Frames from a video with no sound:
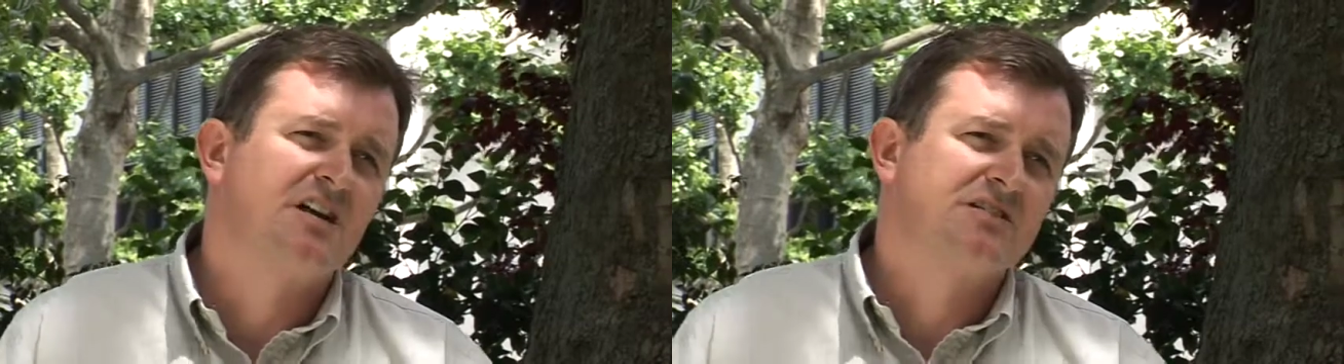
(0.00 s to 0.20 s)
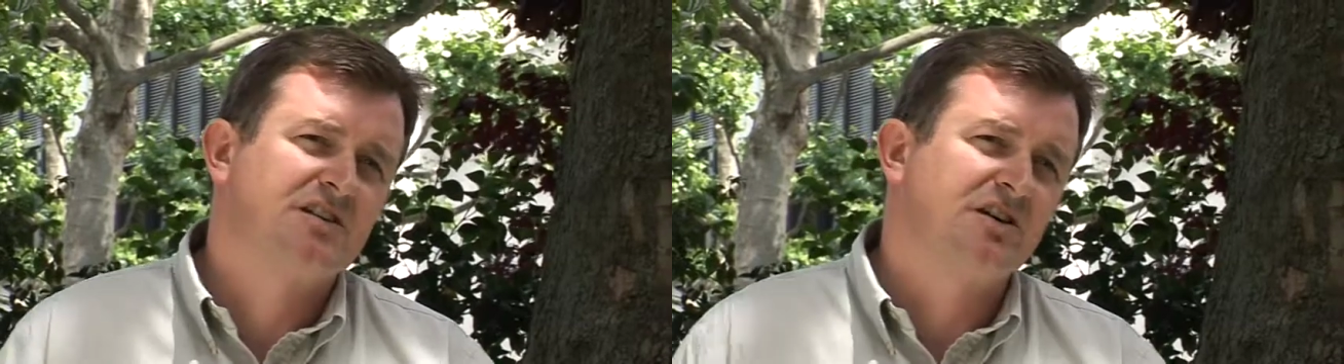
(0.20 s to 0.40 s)

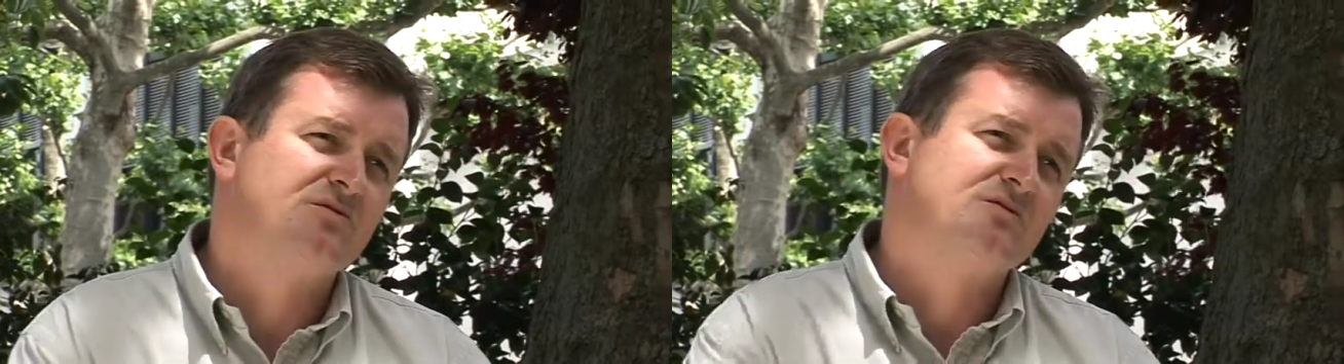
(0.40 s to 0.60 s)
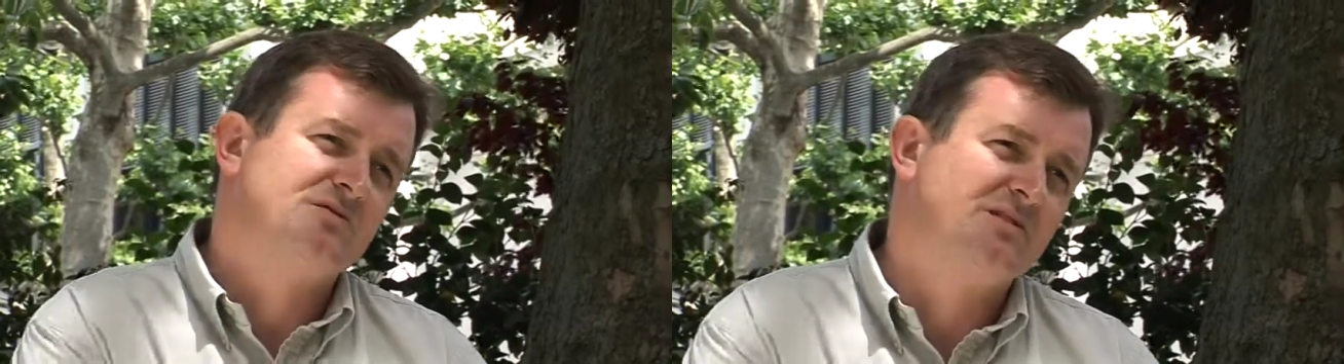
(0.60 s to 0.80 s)

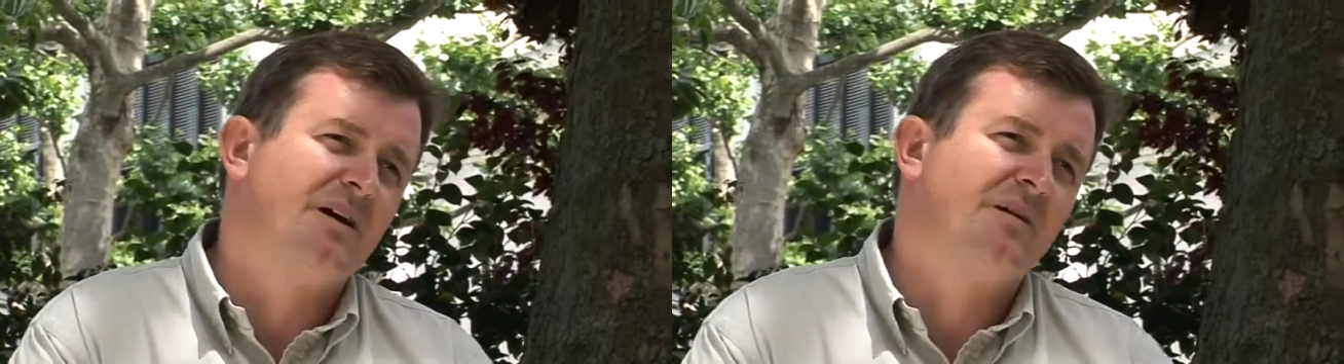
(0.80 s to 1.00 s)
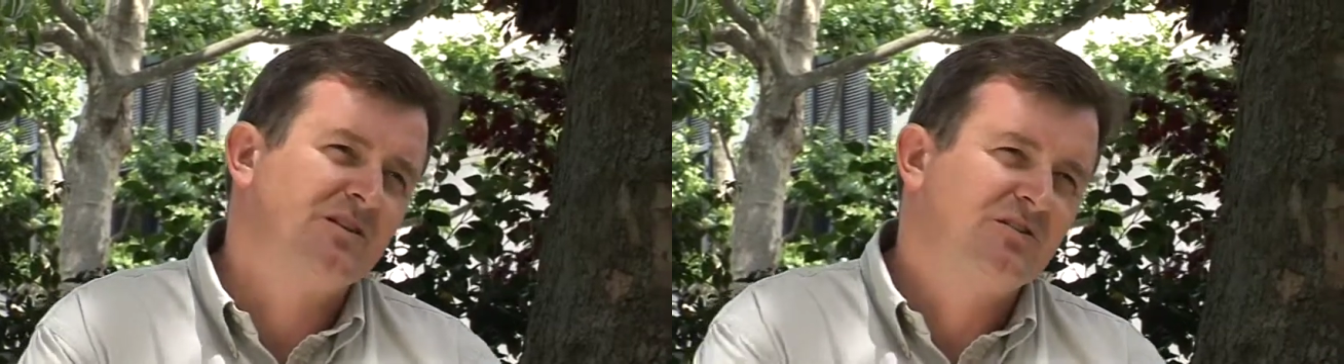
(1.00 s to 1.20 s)
So
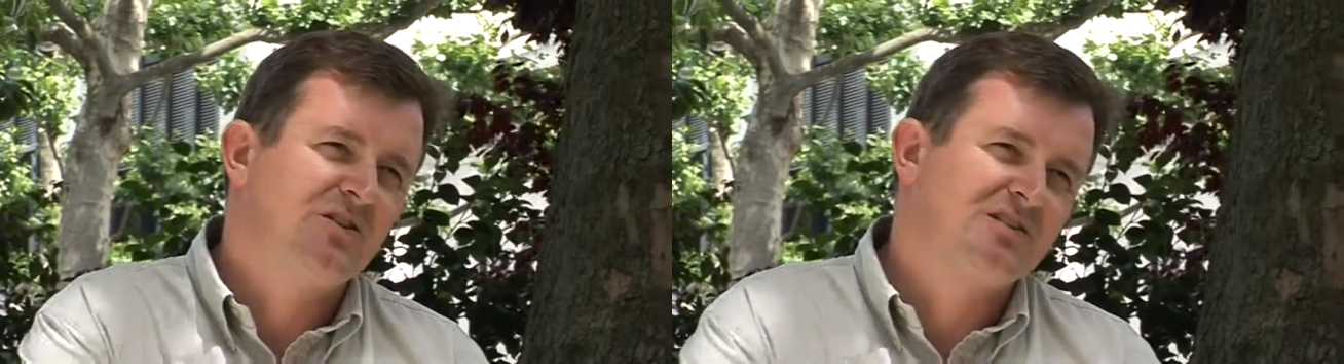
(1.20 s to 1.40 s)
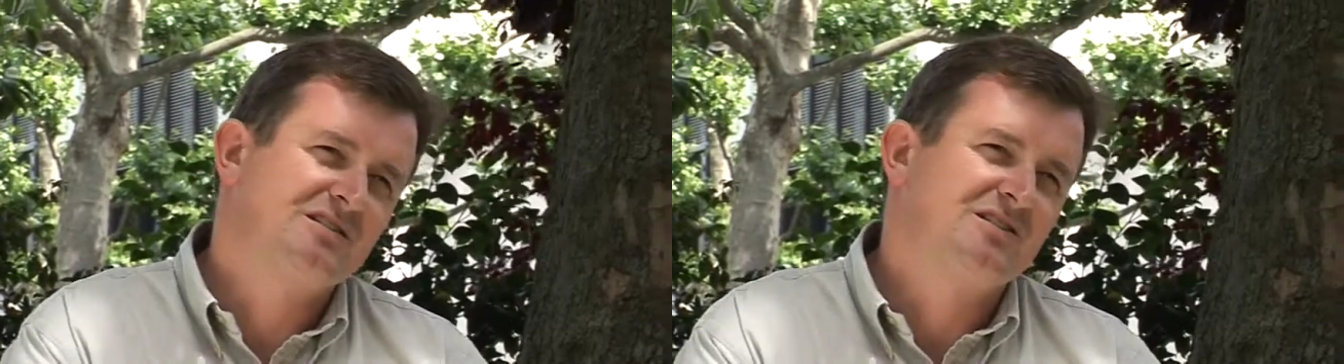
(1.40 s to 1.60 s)
you've
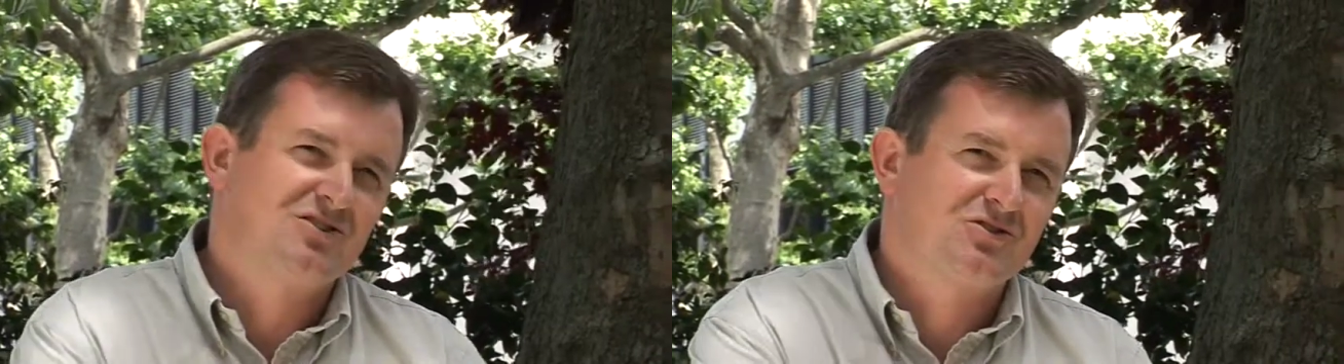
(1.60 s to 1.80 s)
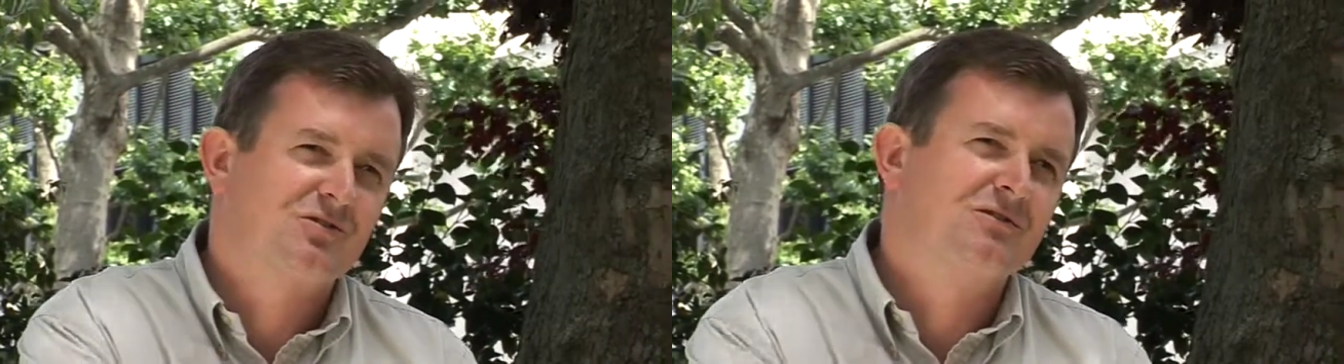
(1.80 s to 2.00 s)
got these
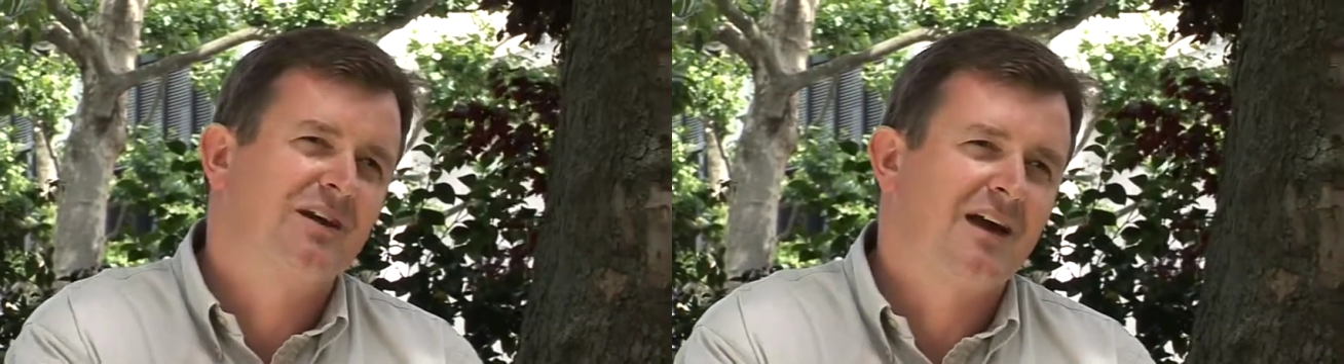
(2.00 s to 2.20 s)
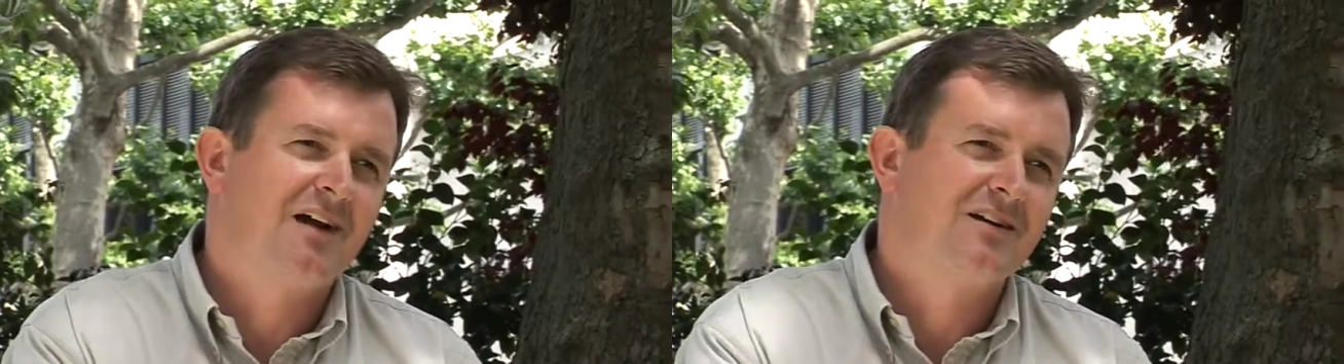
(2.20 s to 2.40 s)
extraordinary
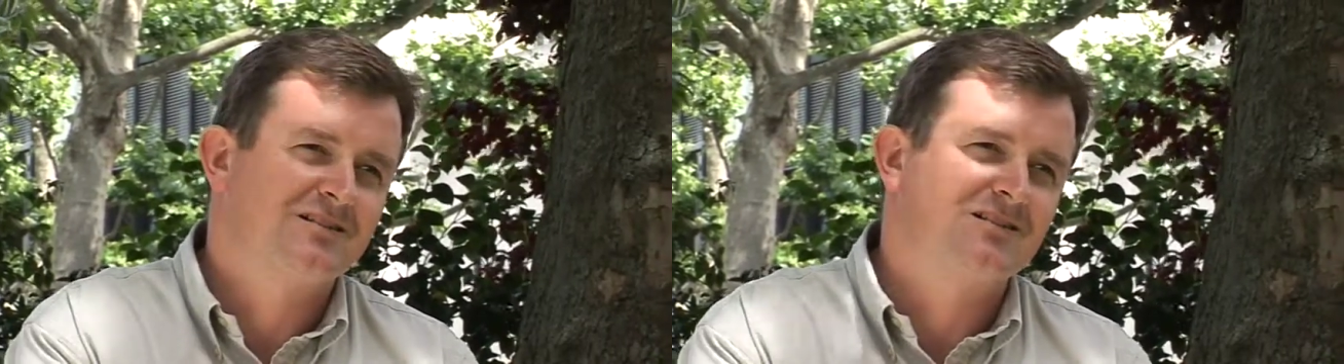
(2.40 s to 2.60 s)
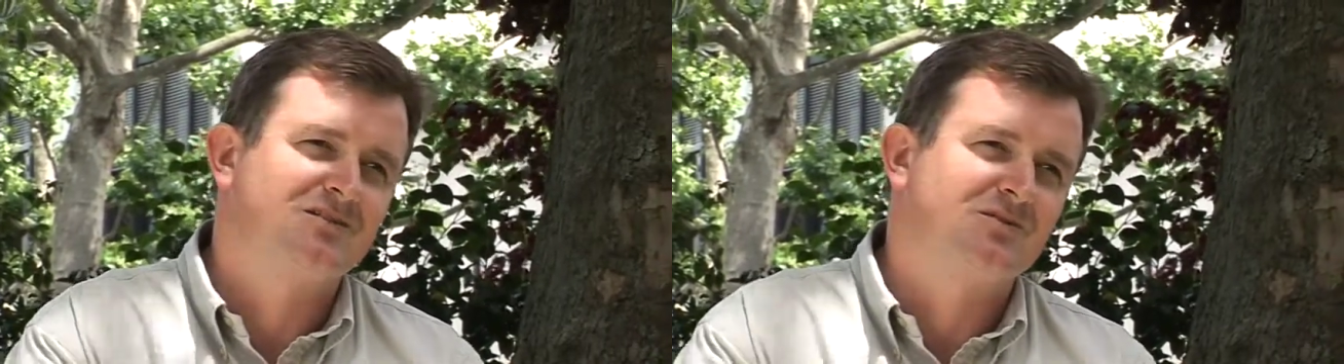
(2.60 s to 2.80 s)

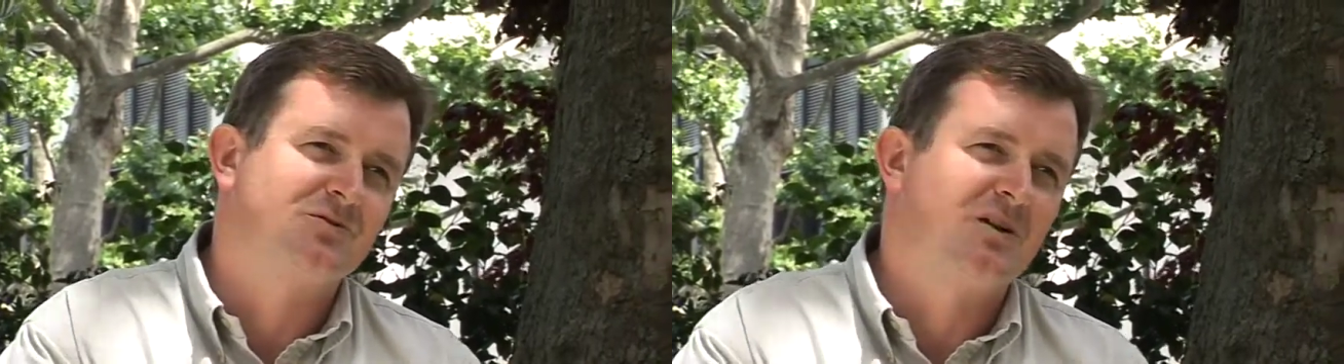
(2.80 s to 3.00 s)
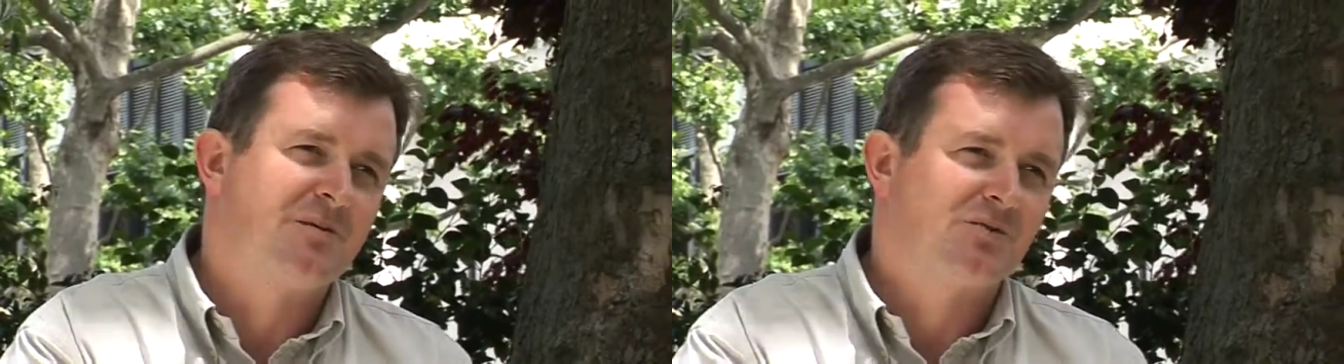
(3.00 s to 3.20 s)
characters who
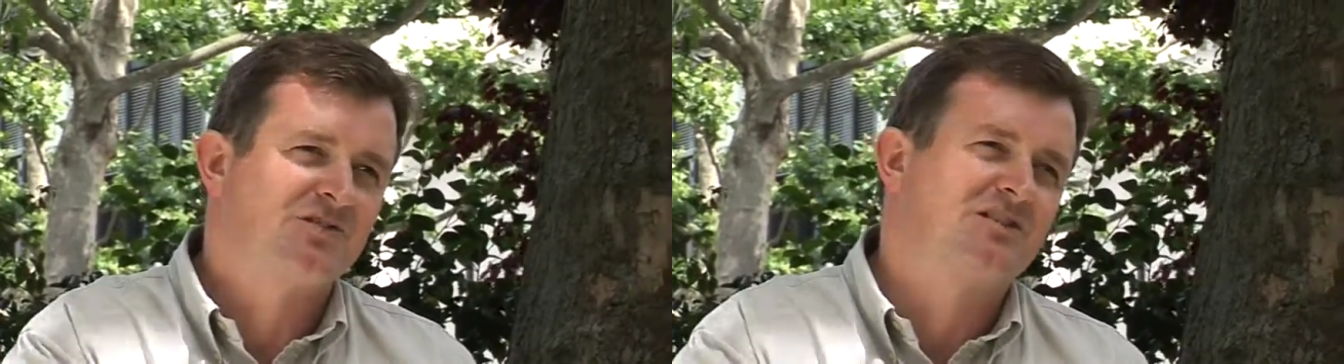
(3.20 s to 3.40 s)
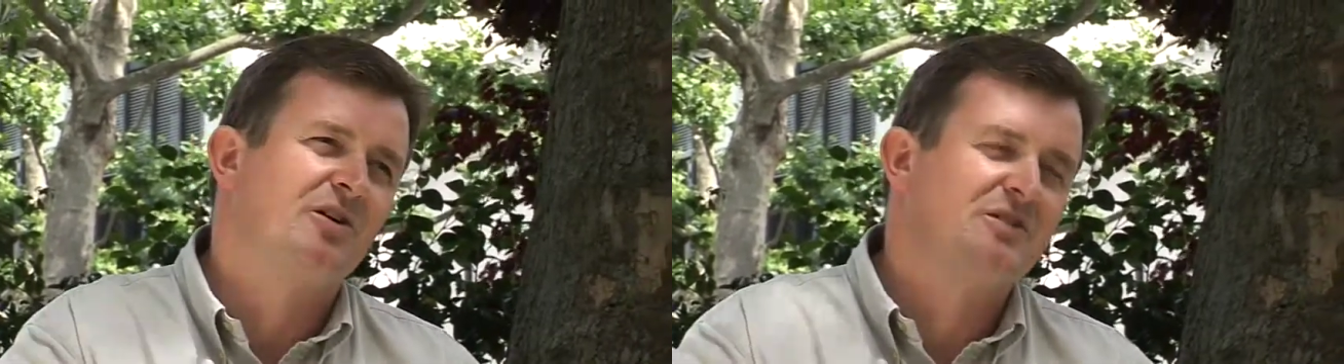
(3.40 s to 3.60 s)
are able
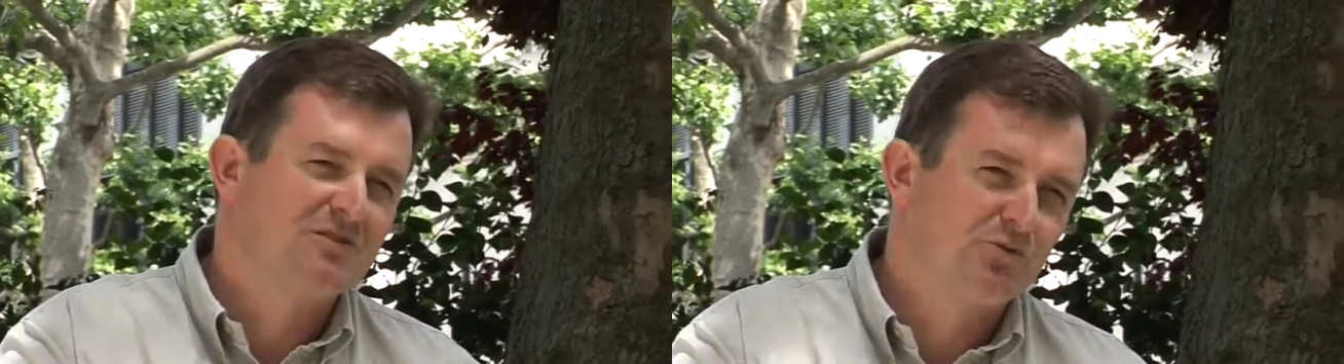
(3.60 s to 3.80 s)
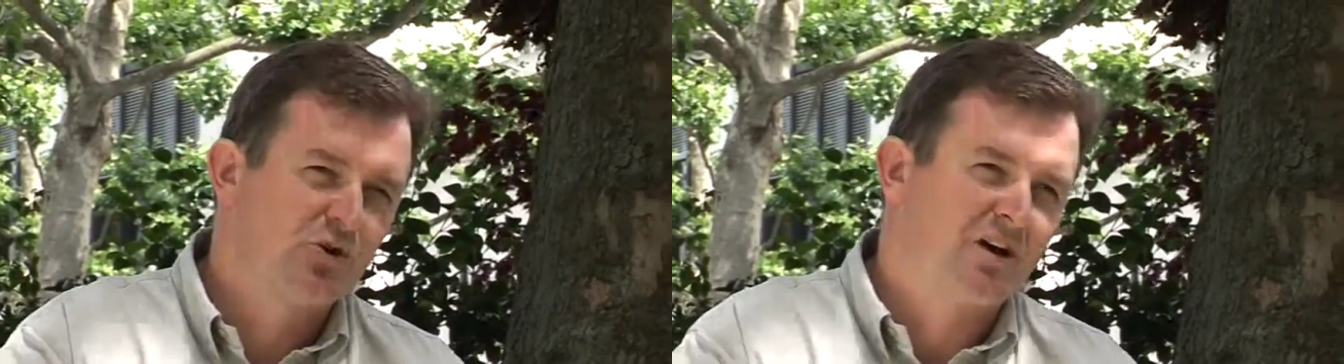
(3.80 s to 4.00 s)
to go into all